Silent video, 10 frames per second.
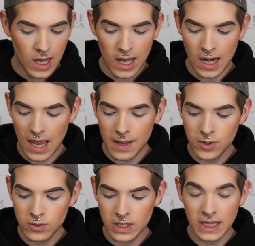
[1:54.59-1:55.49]
And I am
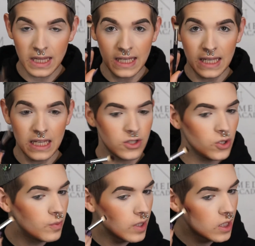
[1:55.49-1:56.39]
using the
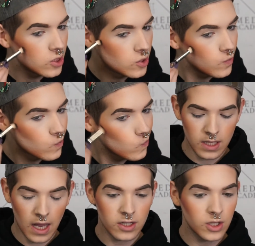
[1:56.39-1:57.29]
E2 brush.
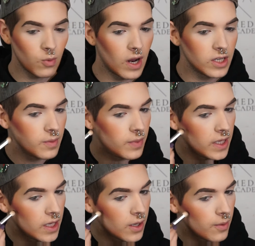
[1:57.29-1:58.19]
I actually want it to
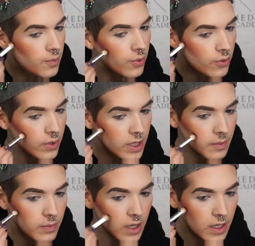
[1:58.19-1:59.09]
be pretty
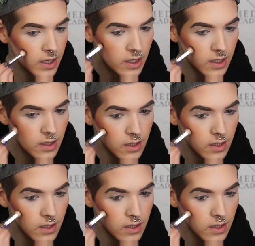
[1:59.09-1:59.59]
blended.